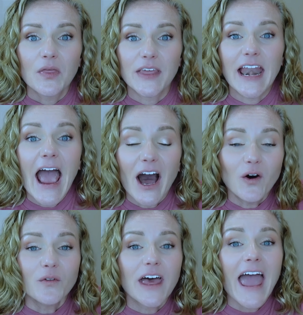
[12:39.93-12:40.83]
then
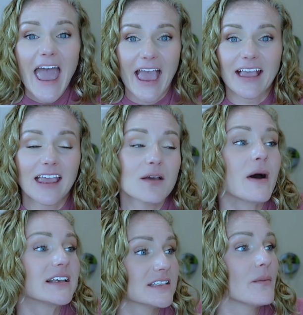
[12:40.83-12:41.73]
how the heck am
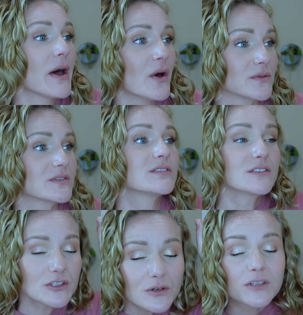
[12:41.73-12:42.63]
I supposed
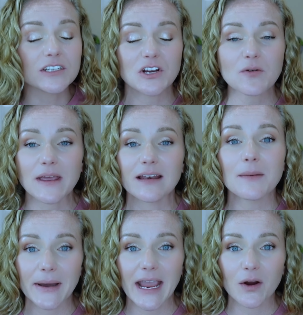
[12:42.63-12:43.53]
to
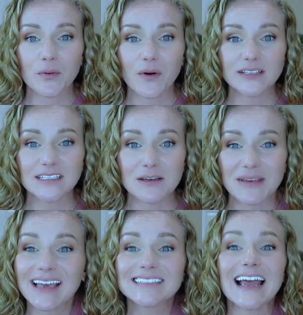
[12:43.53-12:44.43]
determine my hair porosity
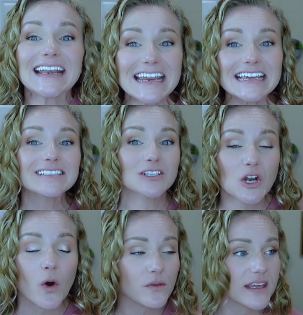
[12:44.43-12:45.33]
because I need to
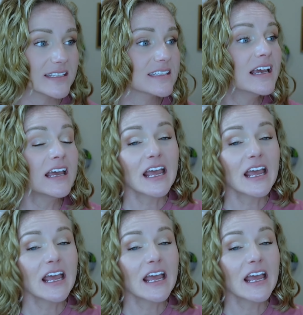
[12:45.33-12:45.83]
know this